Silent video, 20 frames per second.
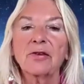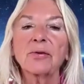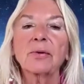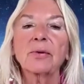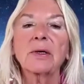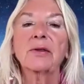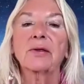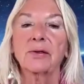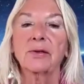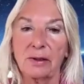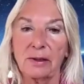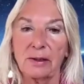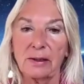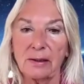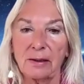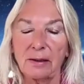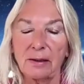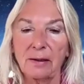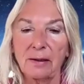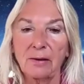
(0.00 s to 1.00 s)
through
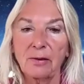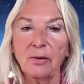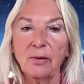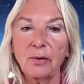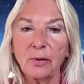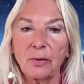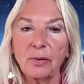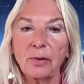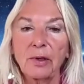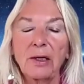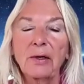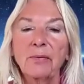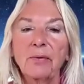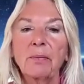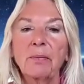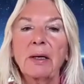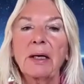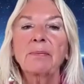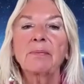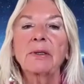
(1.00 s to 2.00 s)
others.
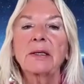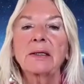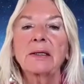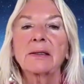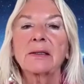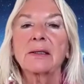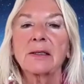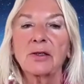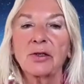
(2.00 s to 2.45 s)
We might be in